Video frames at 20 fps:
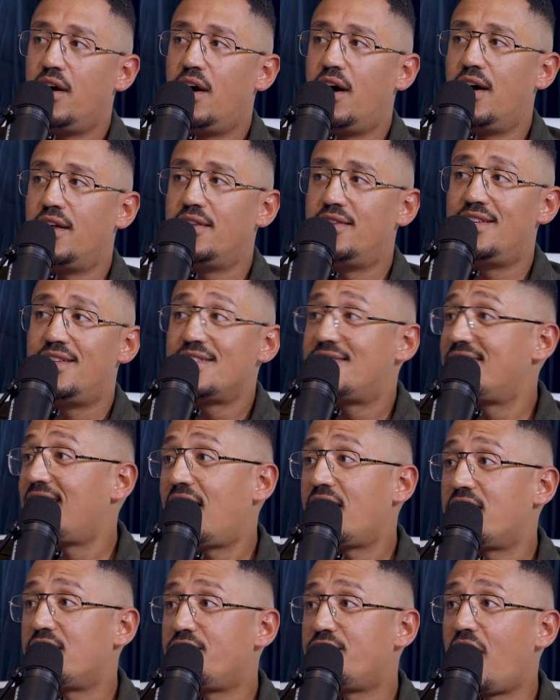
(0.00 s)
a
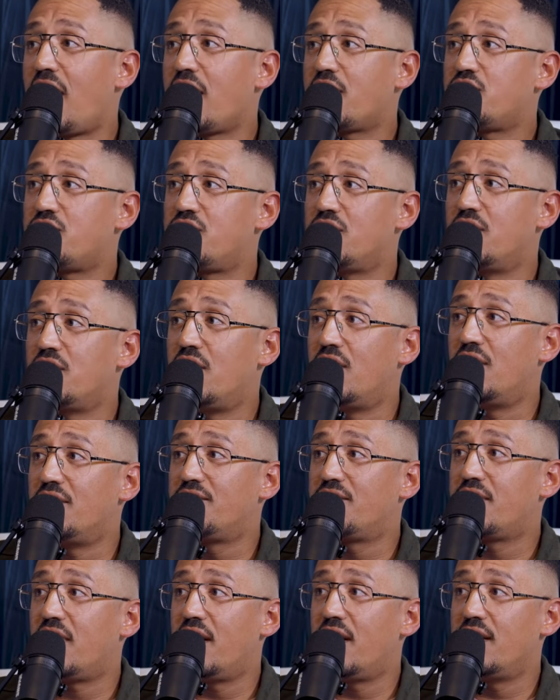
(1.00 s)
dissatisfaction
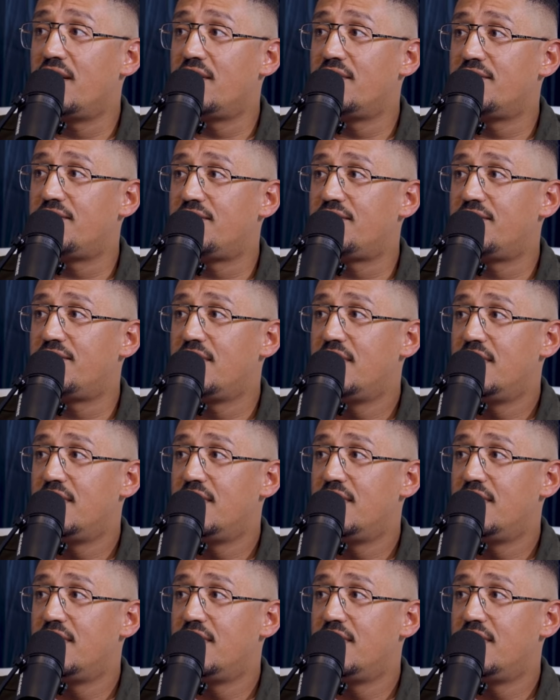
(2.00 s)
of kind of